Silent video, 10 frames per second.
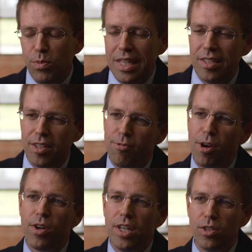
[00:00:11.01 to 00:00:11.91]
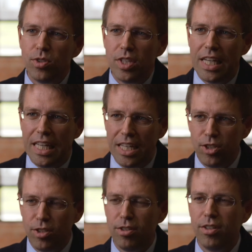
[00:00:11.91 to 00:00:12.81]
is a very interesting
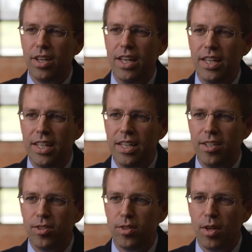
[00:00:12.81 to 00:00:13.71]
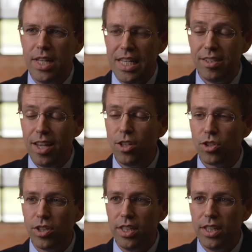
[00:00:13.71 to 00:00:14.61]
condition, and it is
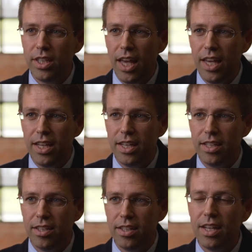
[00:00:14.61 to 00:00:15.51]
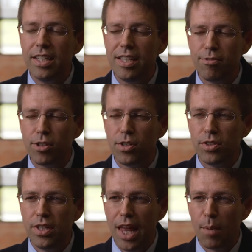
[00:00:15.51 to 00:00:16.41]
essentially a
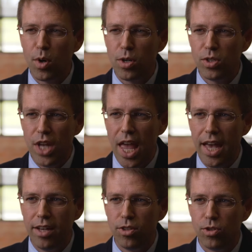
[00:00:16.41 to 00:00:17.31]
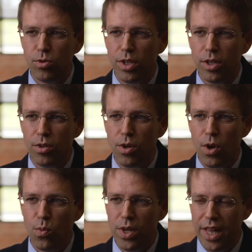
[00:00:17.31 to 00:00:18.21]
difficulty that a person has during
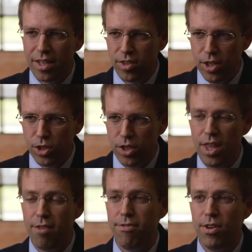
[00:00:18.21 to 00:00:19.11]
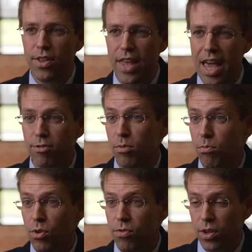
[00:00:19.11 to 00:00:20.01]
relaxation. They feel that they have to
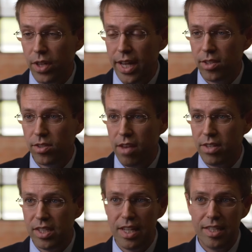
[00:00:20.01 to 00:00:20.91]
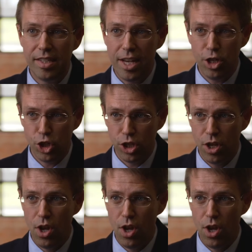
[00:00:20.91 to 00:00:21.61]
move their legs. They have a sensation